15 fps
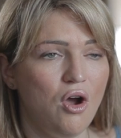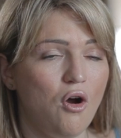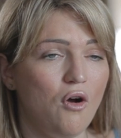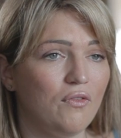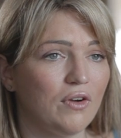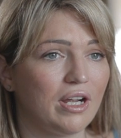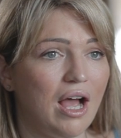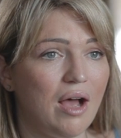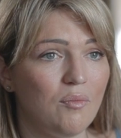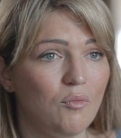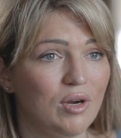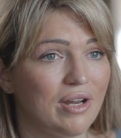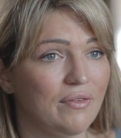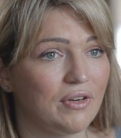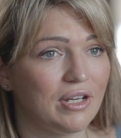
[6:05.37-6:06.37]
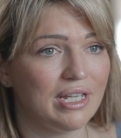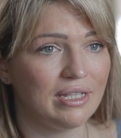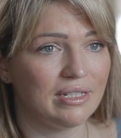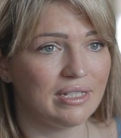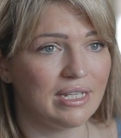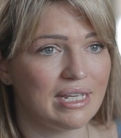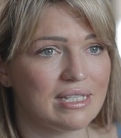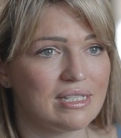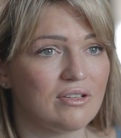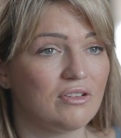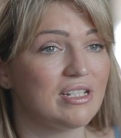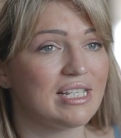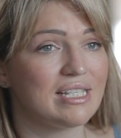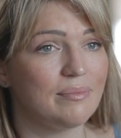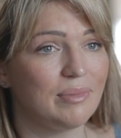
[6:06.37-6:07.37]
overcome whatever illness or
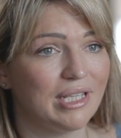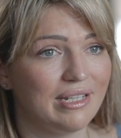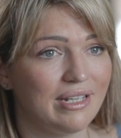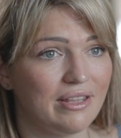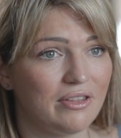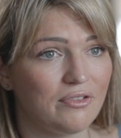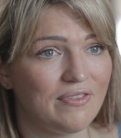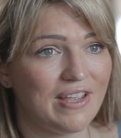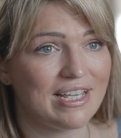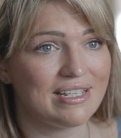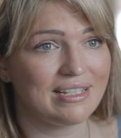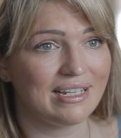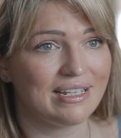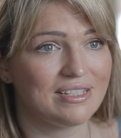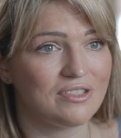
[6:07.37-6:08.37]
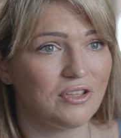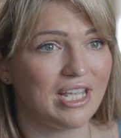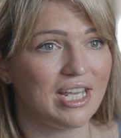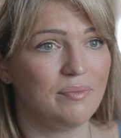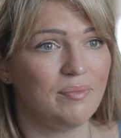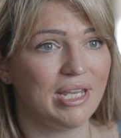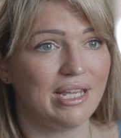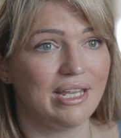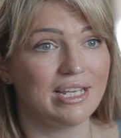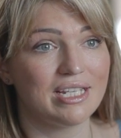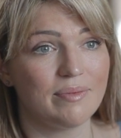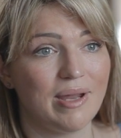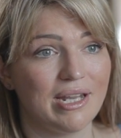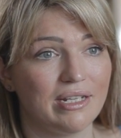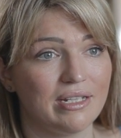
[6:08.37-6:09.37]
disability they're facing so they can be
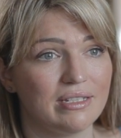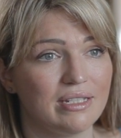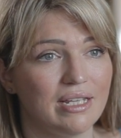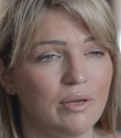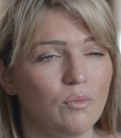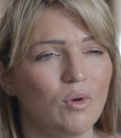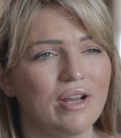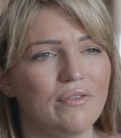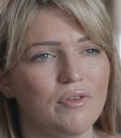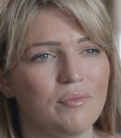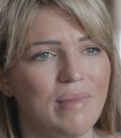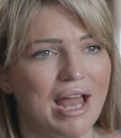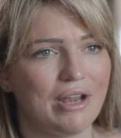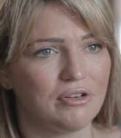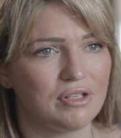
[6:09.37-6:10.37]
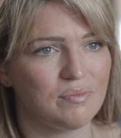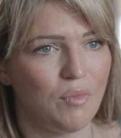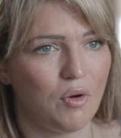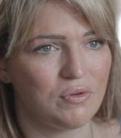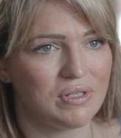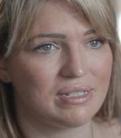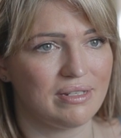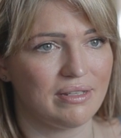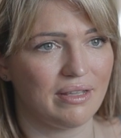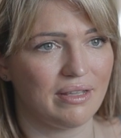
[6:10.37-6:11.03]
independent in whatever matters most to